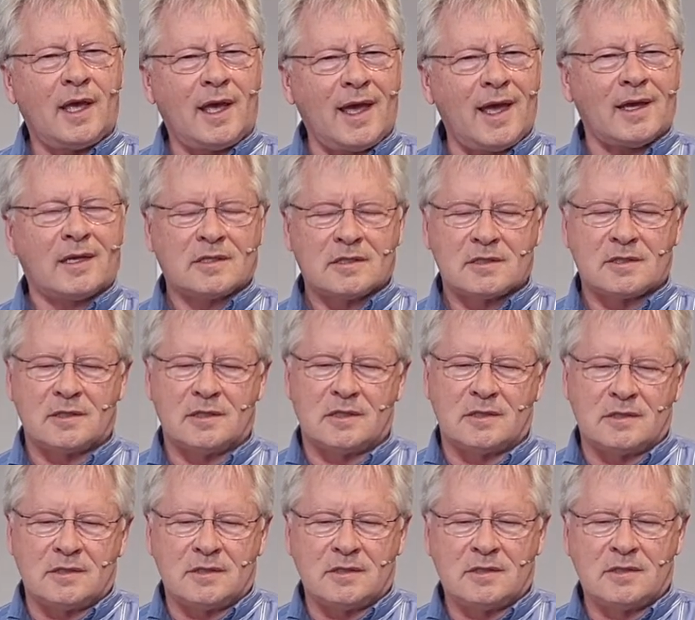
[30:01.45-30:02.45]

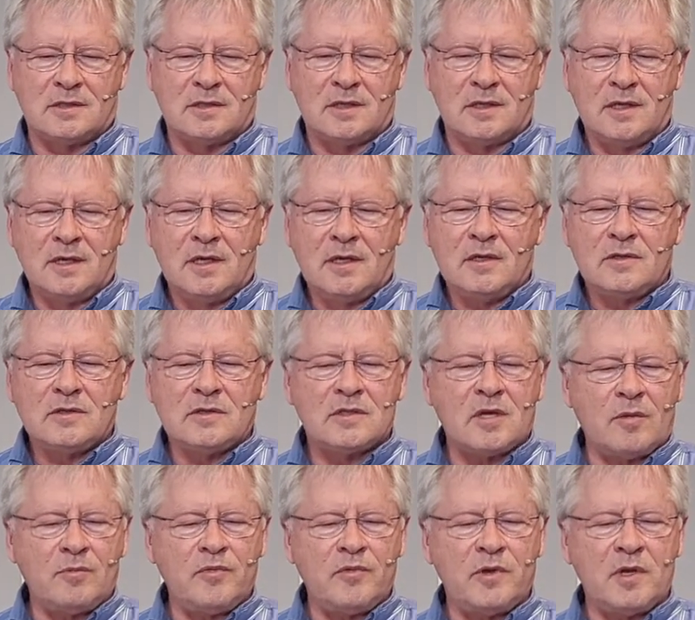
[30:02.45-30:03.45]
excellence,
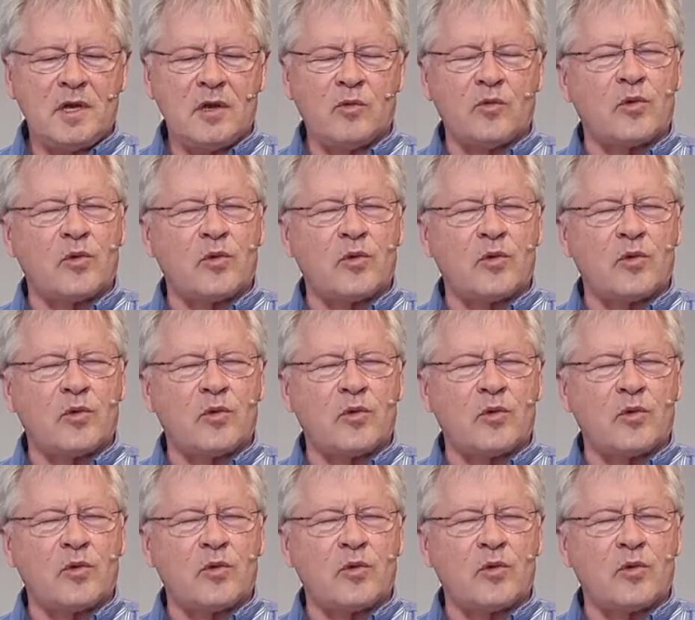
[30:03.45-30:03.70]
something